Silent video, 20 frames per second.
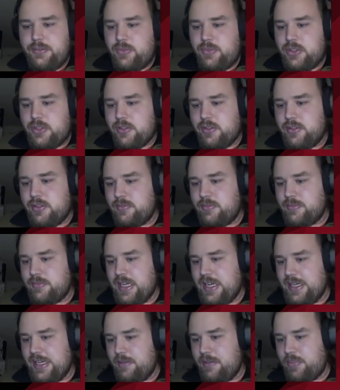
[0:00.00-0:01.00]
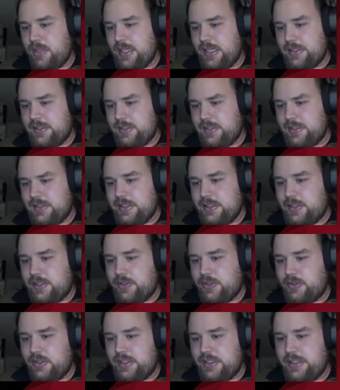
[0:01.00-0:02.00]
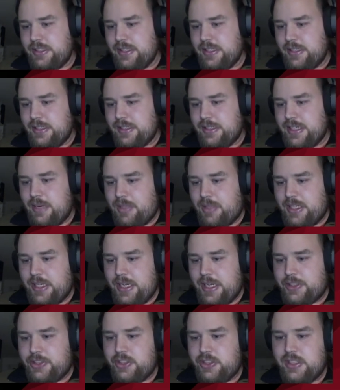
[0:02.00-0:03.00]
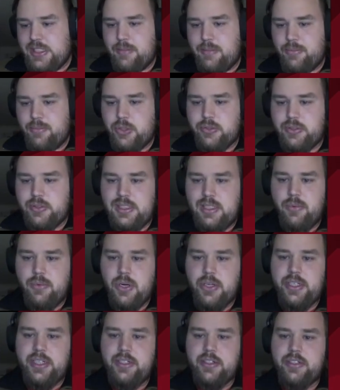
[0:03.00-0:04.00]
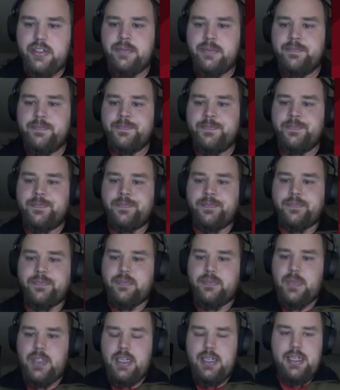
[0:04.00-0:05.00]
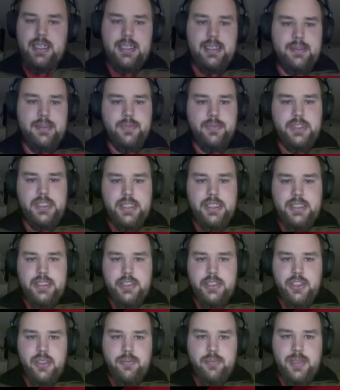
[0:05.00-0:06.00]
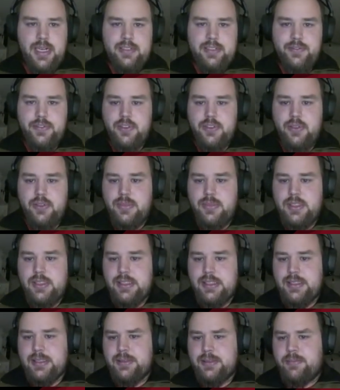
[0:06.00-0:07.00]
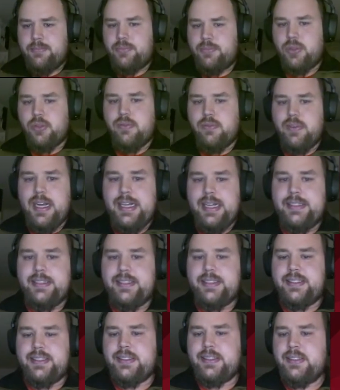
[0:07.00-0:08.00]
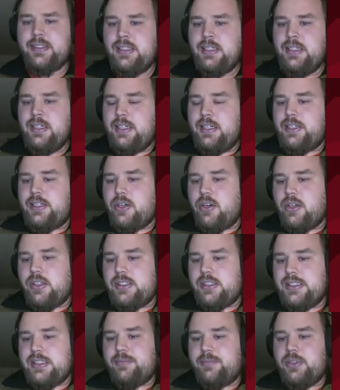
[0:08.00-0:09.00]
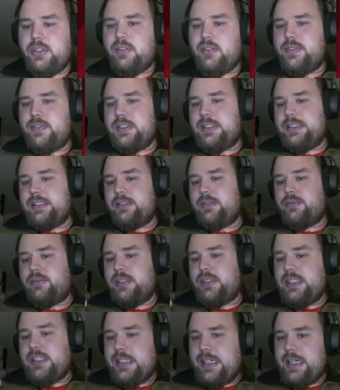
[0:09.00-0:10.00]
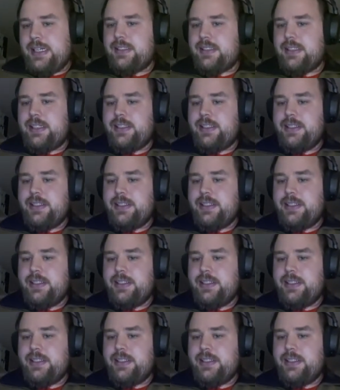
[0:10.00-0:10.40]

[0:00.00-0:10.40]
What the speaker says: So I placed the link to the application that I'm currently working on. The Intershop platform provides the concept of a retail set.